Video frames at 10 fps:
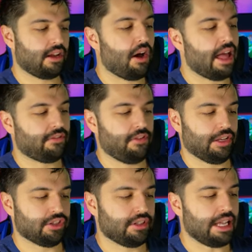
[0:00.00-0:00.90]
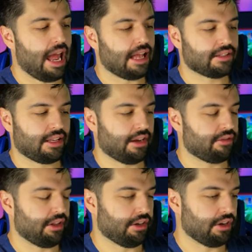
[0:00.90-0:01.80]
catfish dads
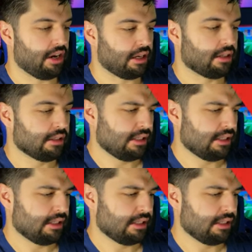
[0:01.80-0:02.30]
carry their young